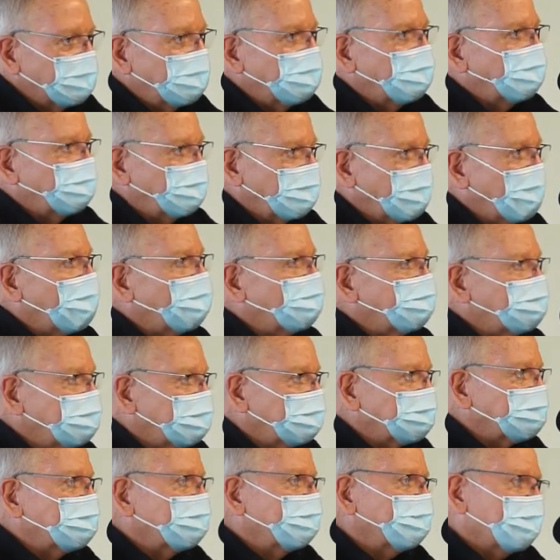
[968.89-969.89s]
help
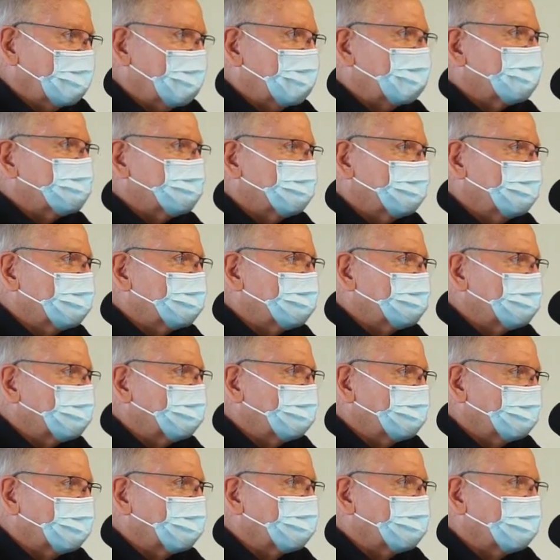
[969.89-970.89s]
offset some of that expense that
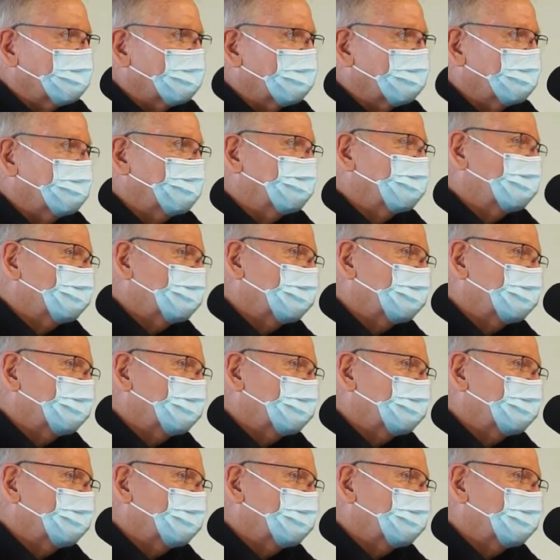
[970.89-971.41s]
we've incurred,